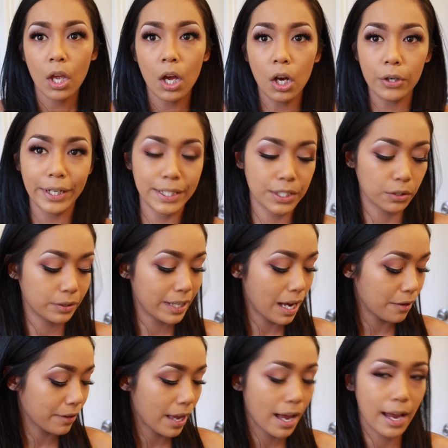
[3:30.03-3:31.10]
Okay, so
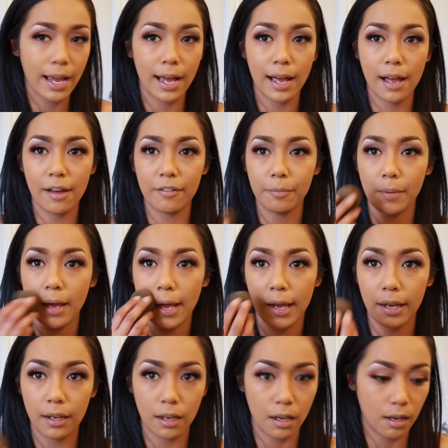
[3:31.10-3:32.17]
now that I have
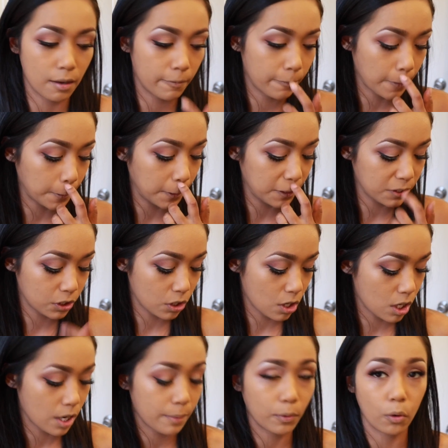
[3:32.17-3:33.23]
my foundation
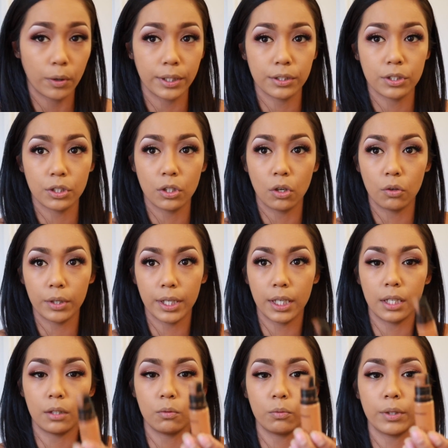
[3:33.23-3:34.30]
on, I'm going to go
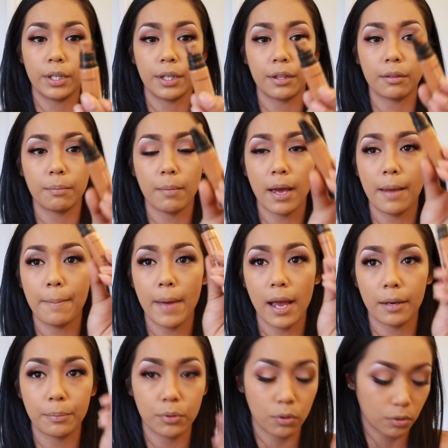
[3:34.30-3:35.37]
in with my
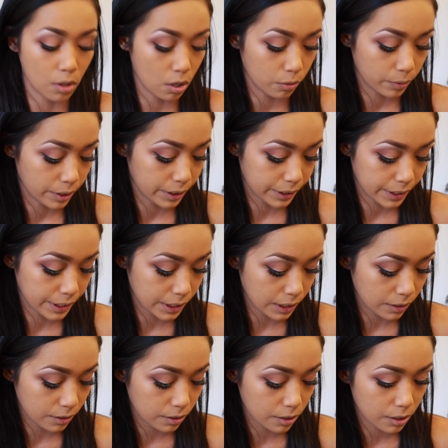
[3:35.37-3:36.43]
MAC Pro Longwear
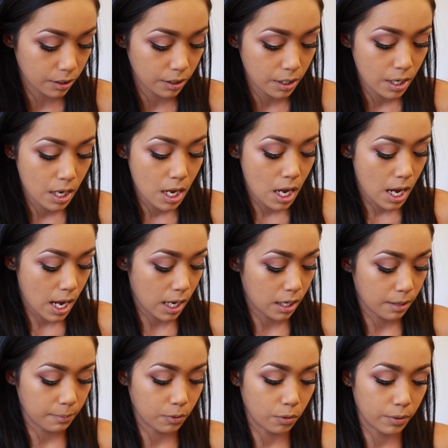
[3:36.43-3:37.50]
Concealer, and
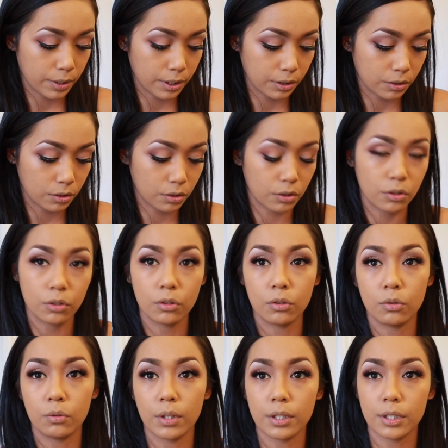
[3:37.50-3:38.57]
I'm going
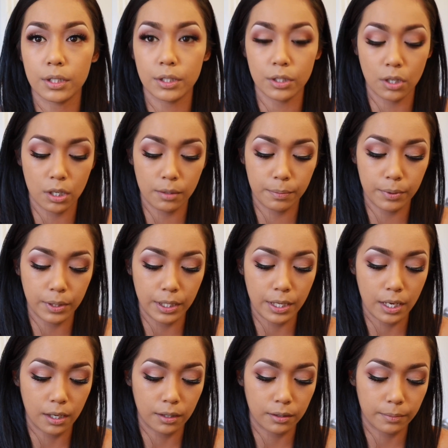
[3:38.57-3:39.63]
to start putting
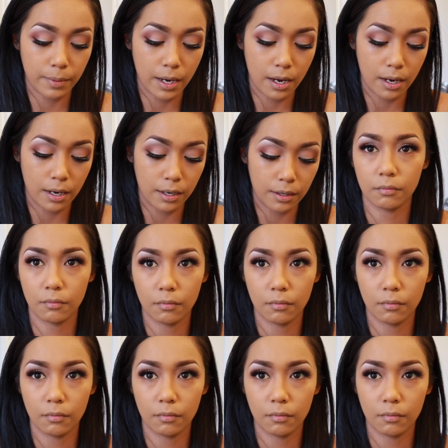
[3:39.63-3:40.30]
that under my eye.